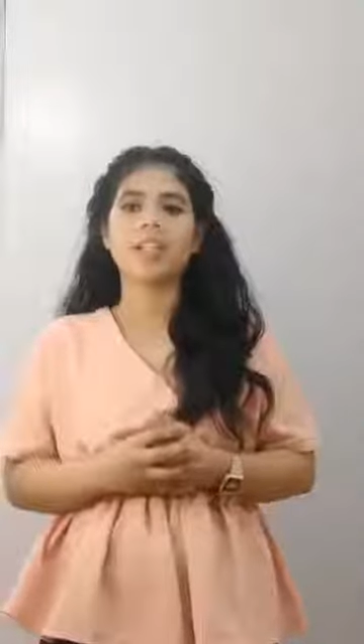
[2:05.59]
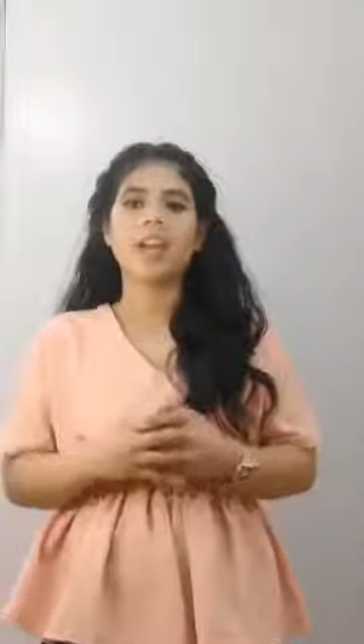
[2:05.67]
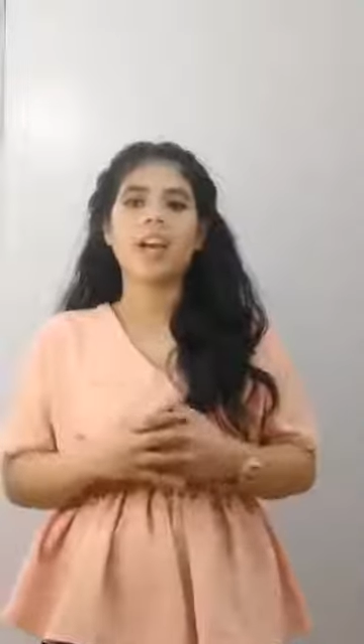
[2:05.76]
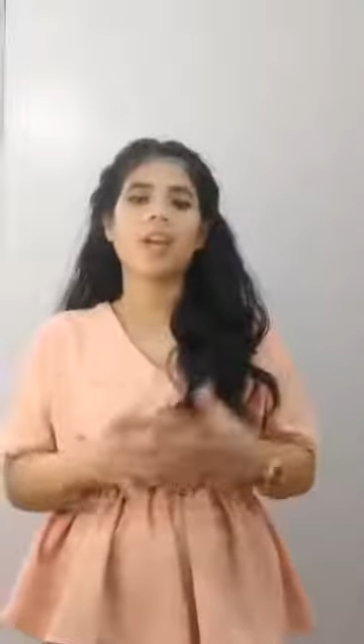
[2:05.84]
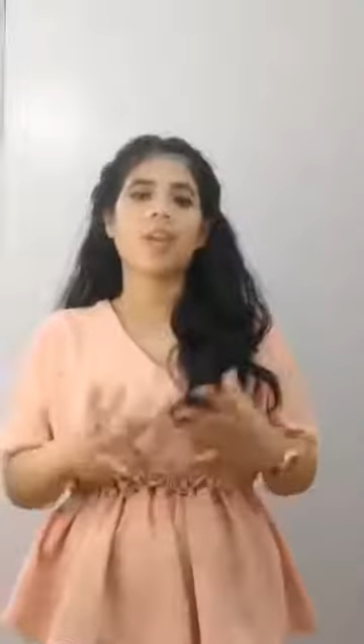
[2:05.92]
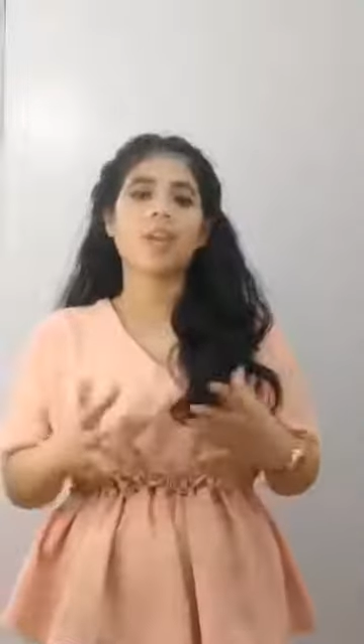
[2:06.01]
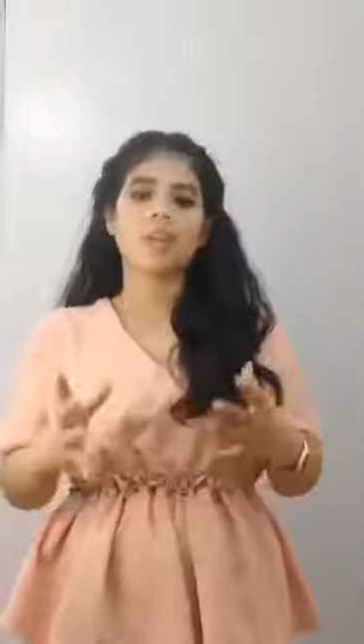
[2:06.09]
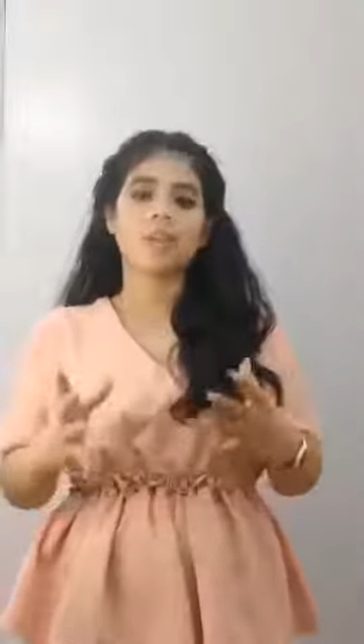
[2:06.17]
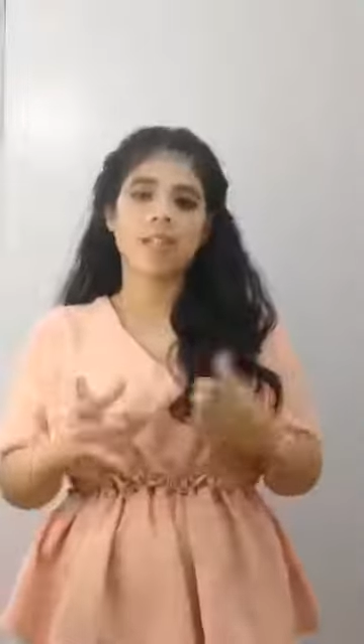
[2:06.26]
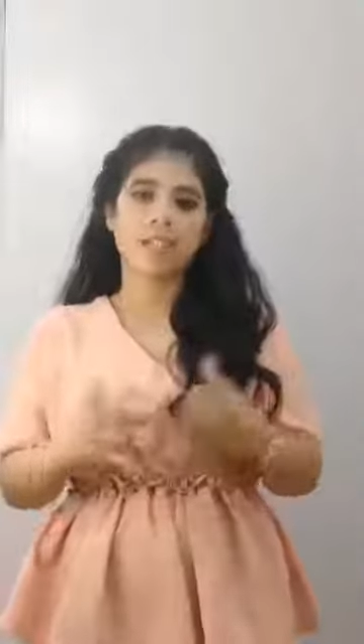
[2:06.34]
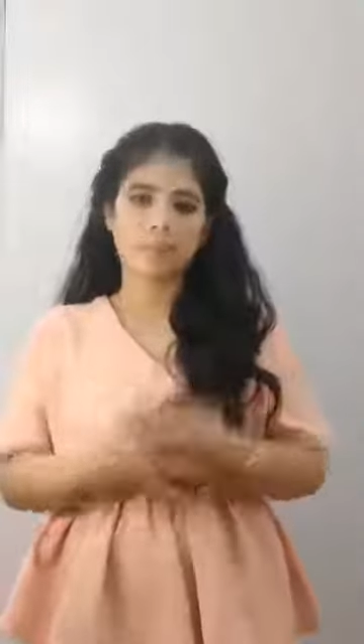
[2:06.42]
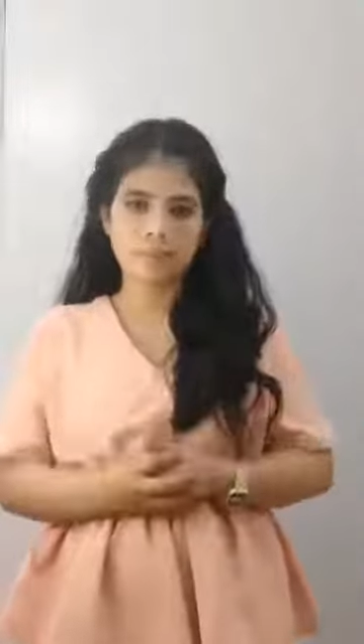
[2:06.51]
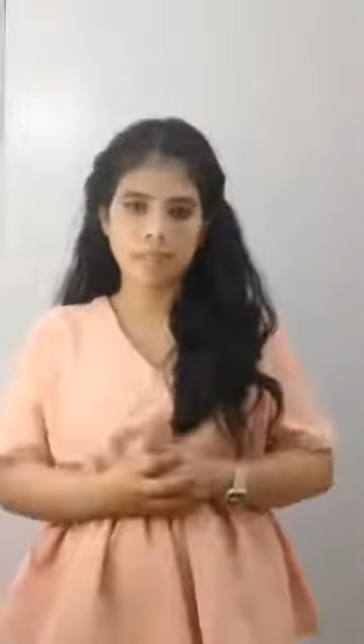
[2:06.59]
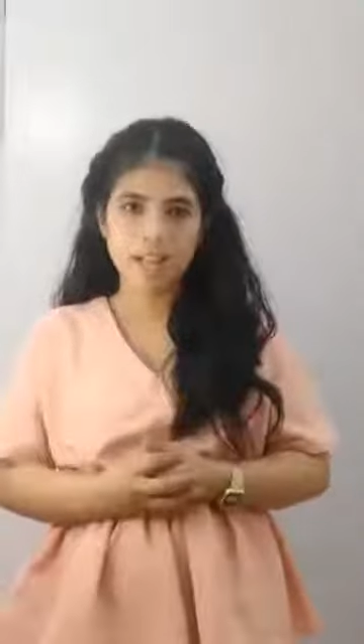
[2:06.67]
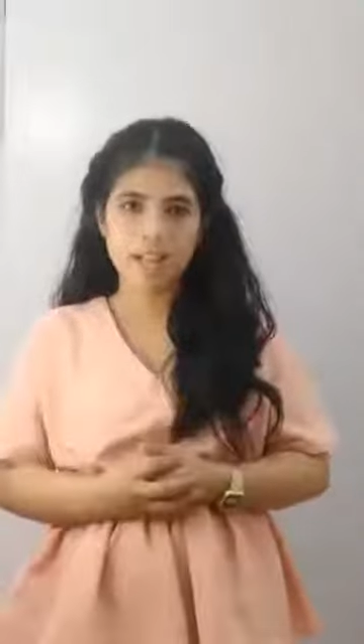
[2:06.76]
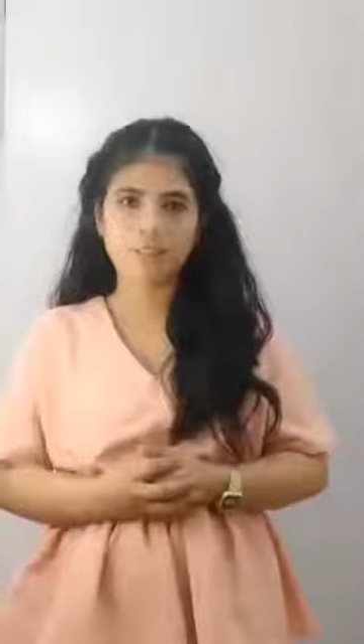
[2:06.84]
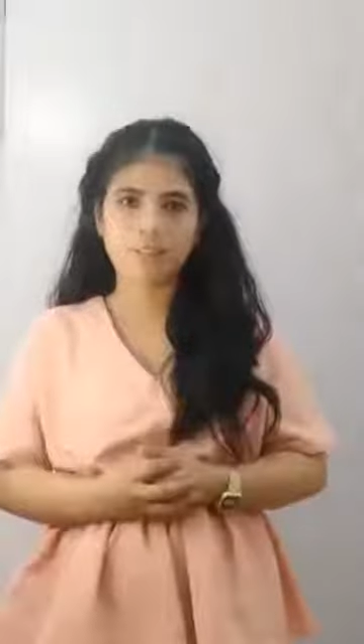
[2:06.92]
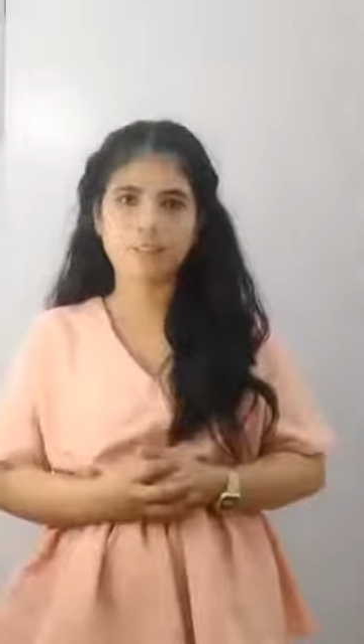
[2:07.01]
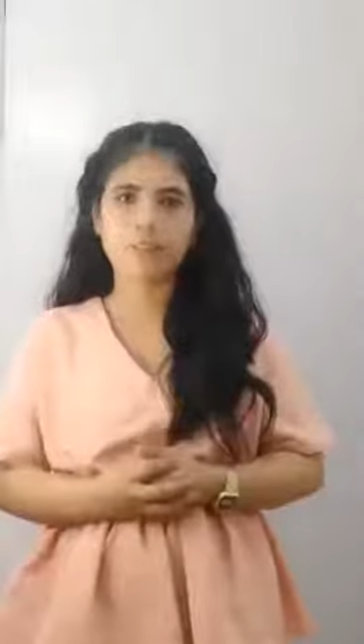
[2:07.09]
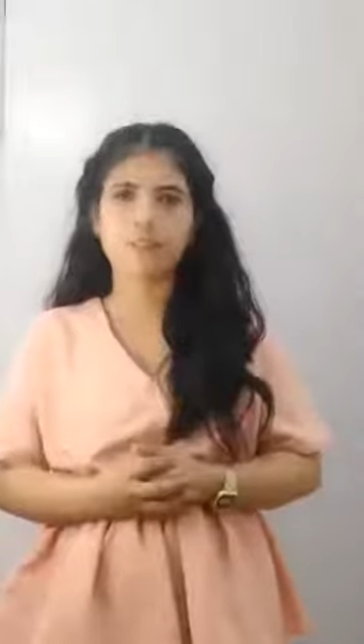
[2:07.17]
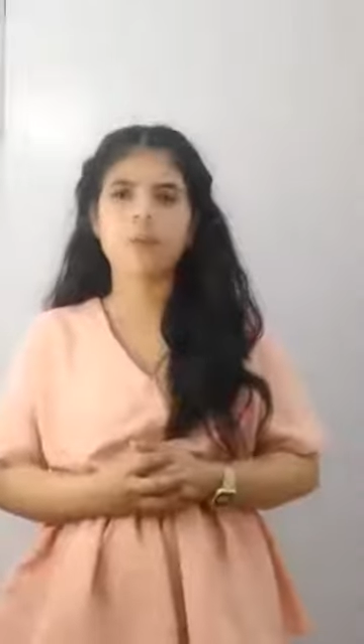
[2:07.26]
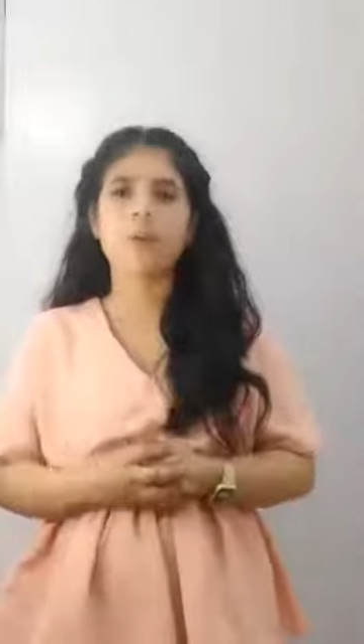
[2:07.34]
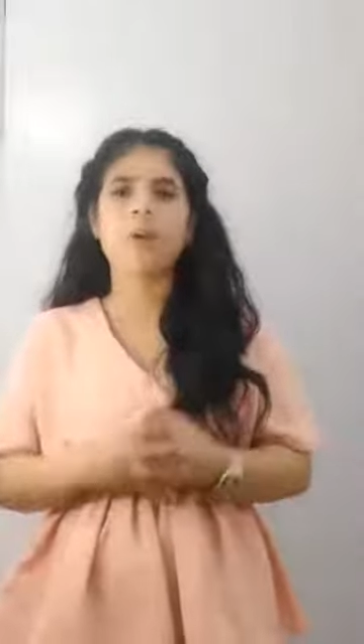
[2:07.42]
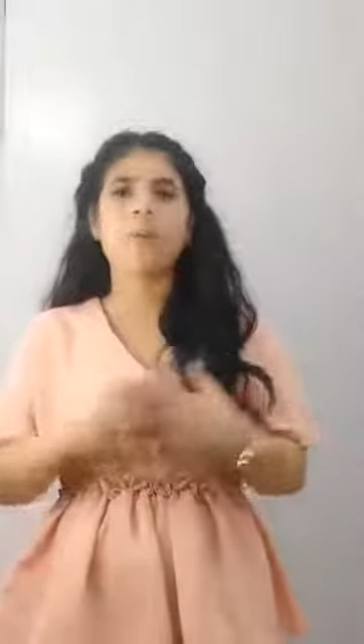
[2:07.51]
I also ask myself,
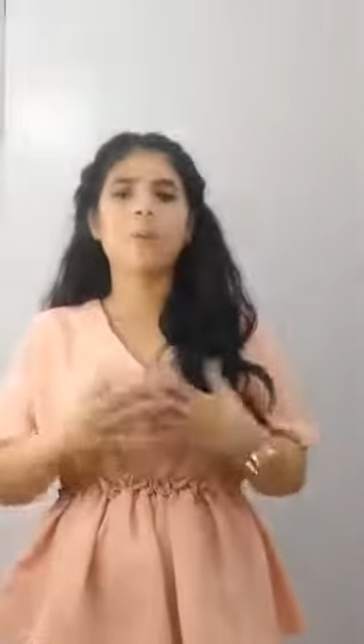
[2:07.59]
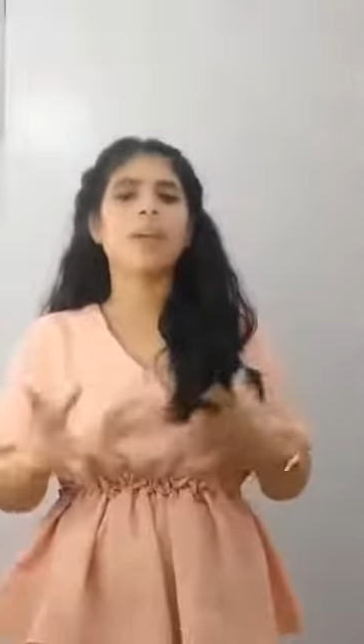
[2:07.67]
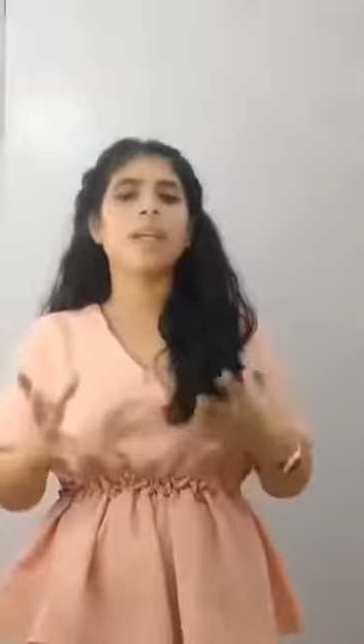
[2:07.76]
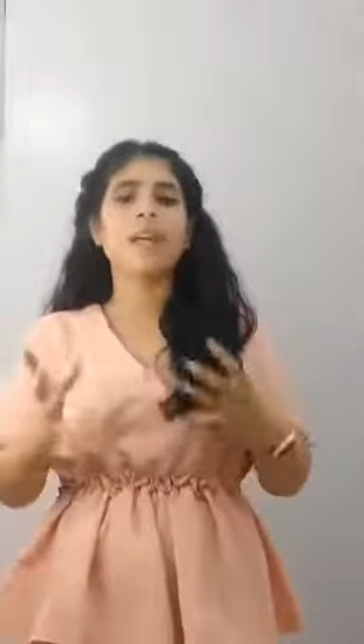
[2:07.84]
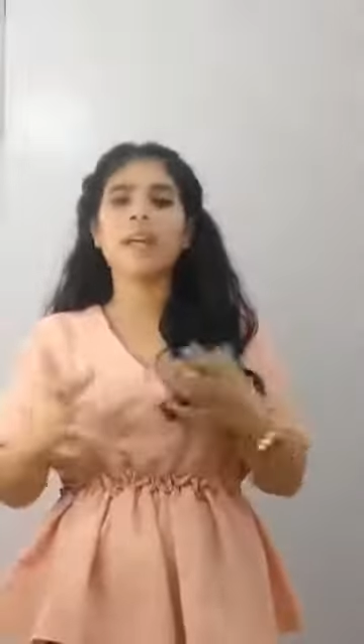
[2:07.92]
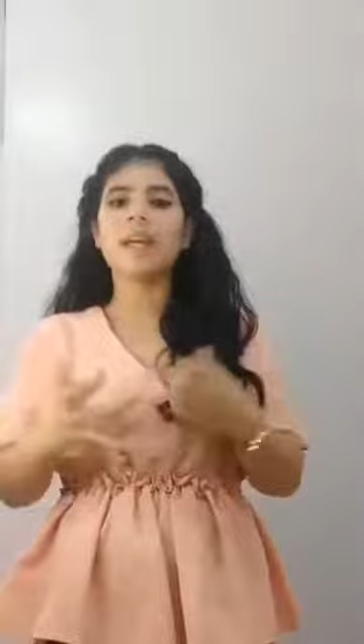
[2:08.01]
why I